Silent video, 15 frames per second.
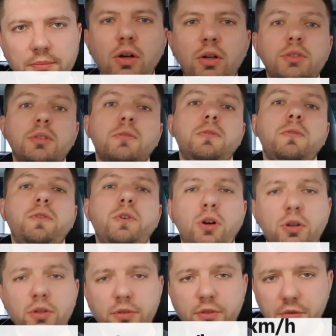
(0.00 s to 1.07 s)
Also,
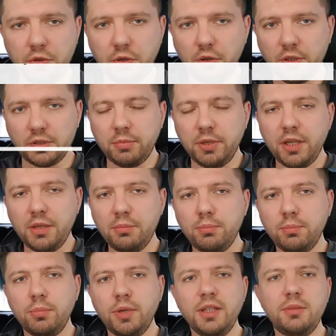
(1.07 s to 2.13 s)
fog on the road
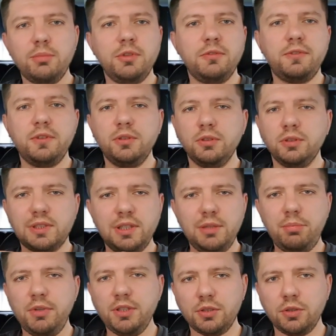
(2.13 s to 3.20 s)
made me feel
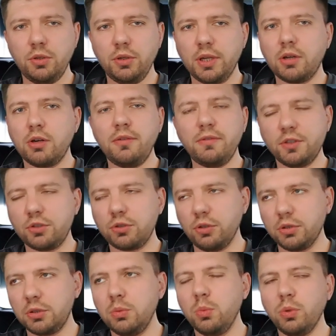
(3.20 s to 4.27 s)
sleepy, so a coffee
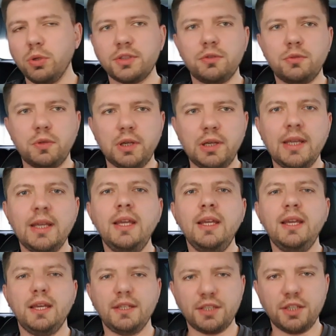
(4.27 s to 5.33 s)
shot was really
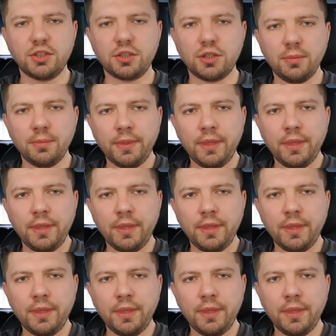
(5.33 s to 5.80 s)
essential.